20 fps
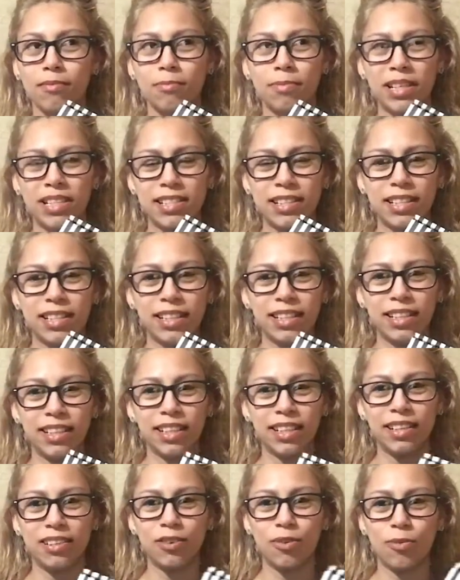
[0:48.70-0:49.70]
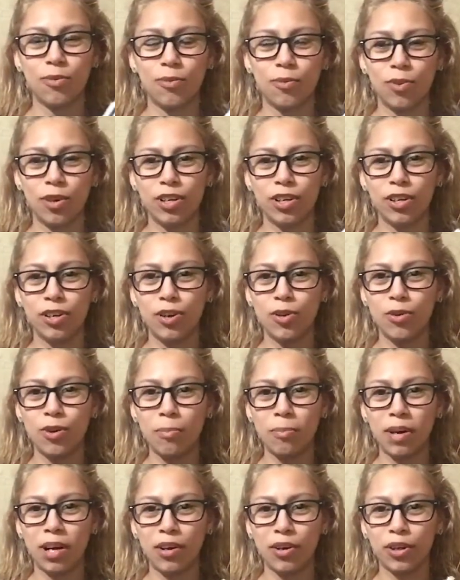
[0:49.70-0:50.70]
basically like want to know
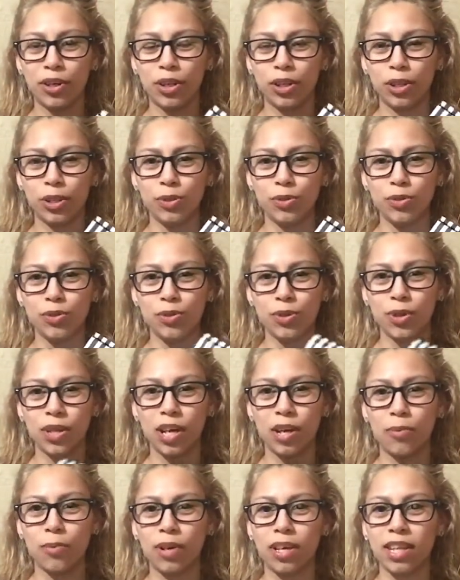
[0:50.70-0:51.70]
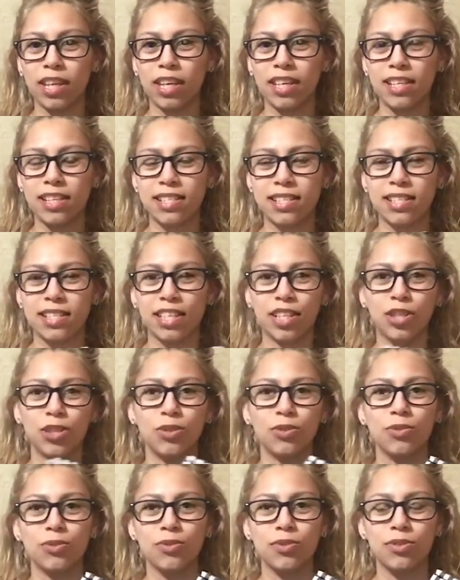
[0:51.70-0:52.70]
about you, so that way they can send
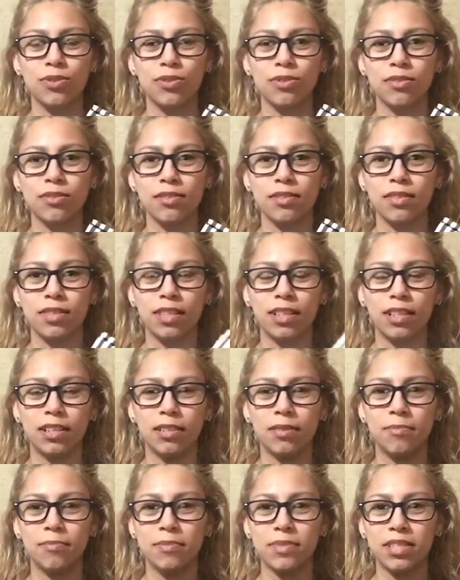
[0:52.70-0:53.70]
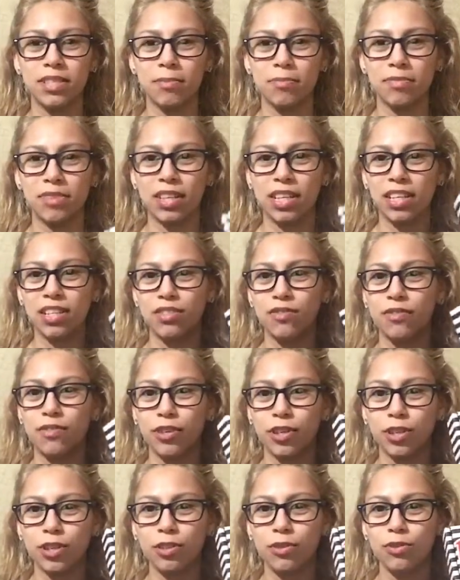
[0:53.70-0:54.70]
you some things
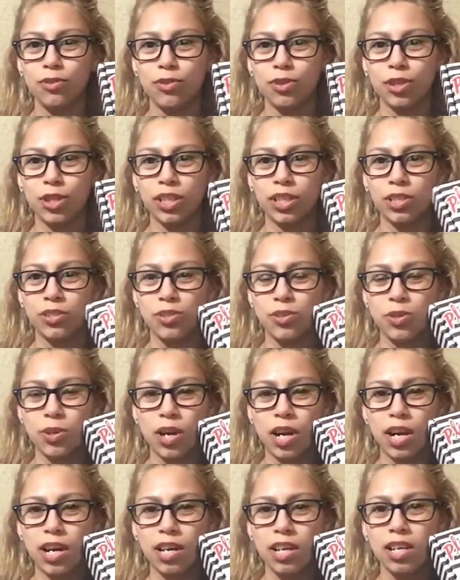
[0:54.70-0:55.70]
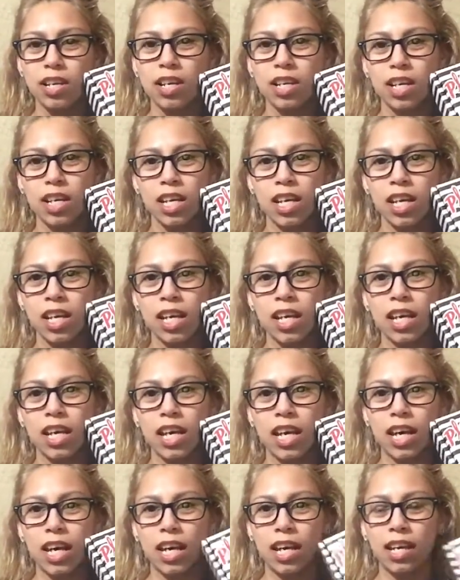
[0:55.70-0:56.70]
for you so you can try.
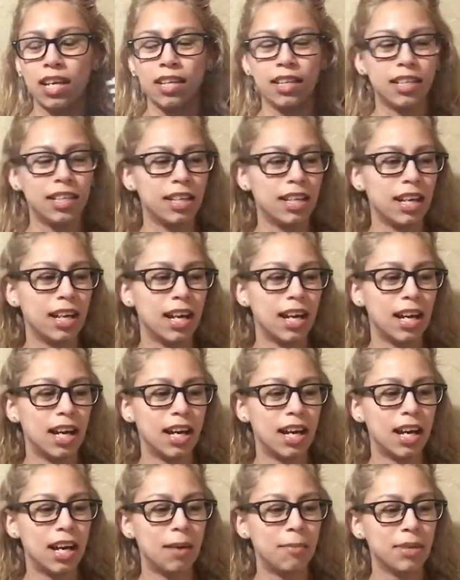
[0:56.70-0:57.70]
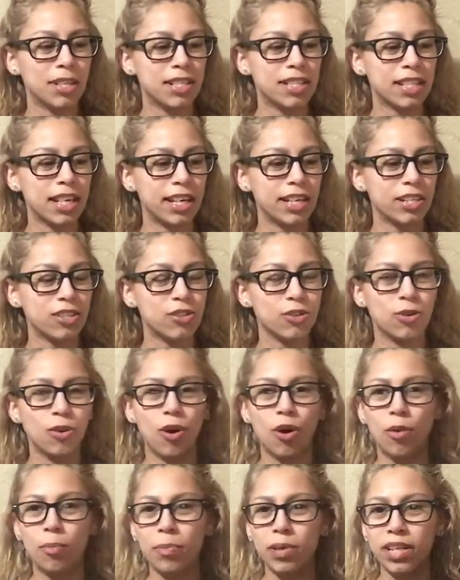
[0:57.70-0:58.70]
And I'm excited to
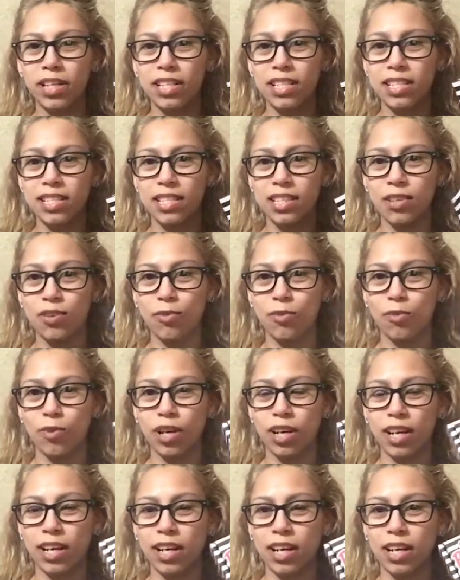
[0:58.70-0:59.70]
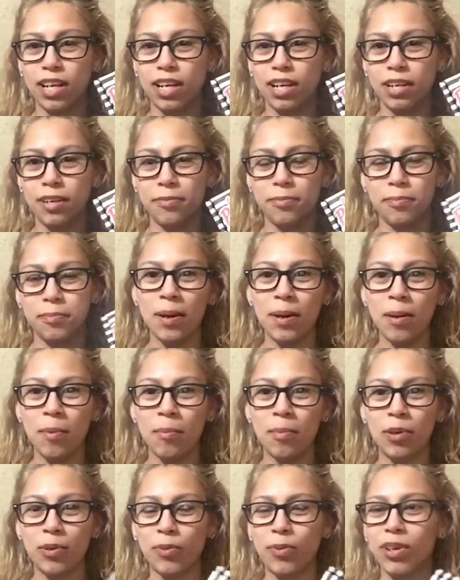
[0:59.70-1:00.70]
open and see what I got.
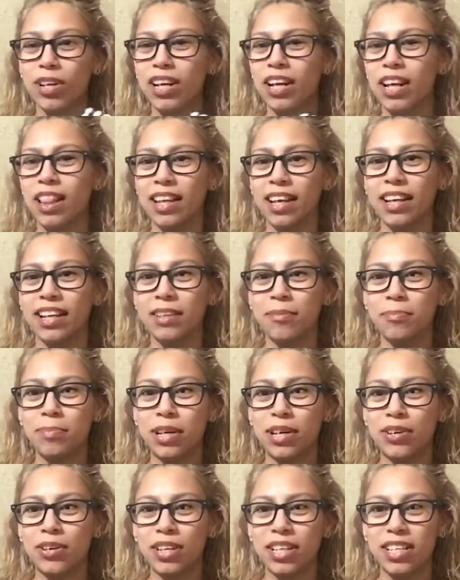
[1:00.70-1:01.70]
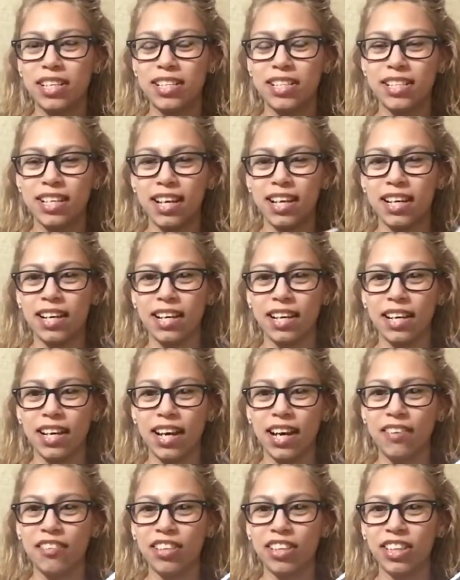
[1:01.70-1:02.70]
But what I like about is that
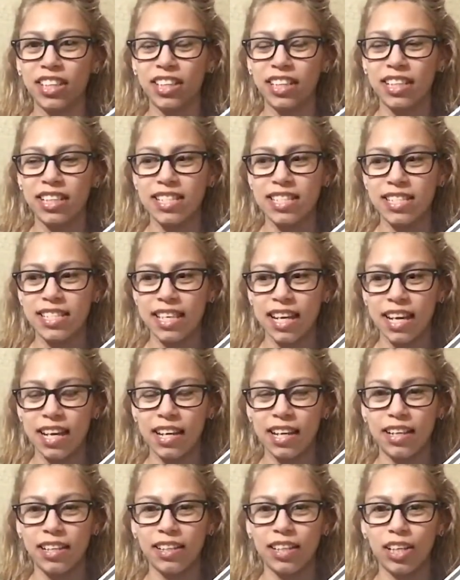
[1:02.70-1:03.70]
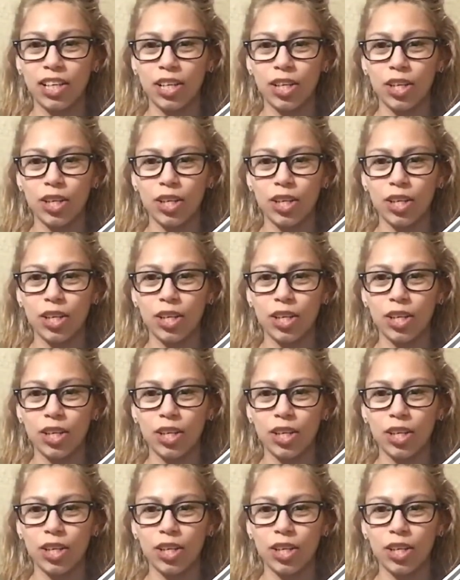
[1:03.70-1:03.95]
everything inside,